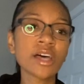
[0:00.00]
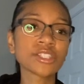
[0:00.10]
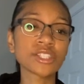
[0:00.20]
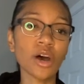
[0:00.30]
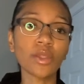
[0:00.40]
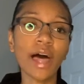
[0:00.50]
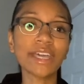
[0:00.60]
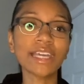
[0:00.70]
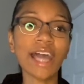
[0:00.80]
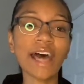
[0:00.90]
So
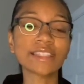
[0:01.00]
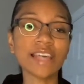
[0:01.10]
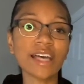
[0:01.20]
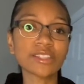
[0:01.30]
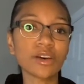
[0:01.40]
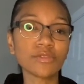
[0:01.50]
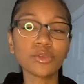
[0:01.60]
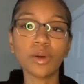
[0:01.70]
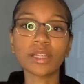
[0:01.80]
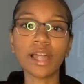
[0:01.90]
like it has that. So if
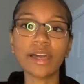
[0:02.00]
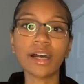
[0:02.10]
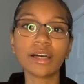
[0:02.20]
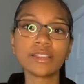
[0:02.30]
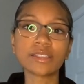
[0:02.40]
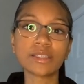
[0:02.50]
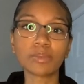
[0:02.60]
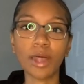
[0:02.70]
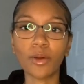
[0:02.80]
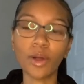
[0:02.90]
you want to like
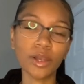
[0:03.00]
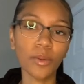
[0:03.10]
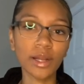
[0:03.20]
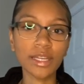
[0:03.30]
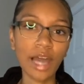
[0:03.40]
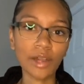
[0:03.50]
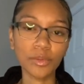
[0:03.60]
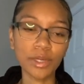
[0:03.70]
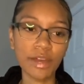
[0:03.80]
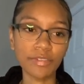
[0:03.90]
unzip like while you're working out or
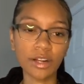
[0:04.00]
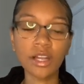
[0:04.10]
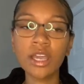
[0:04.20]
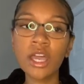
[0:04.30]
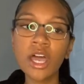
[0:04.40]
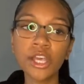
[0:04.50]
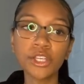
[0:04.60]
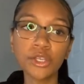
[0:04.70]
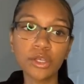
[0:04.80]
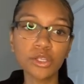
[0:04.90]
whatever,
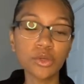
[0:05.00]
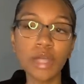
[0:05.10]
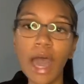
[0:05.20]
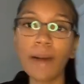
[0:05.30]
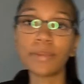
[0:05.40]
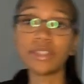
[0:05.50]
you can do that.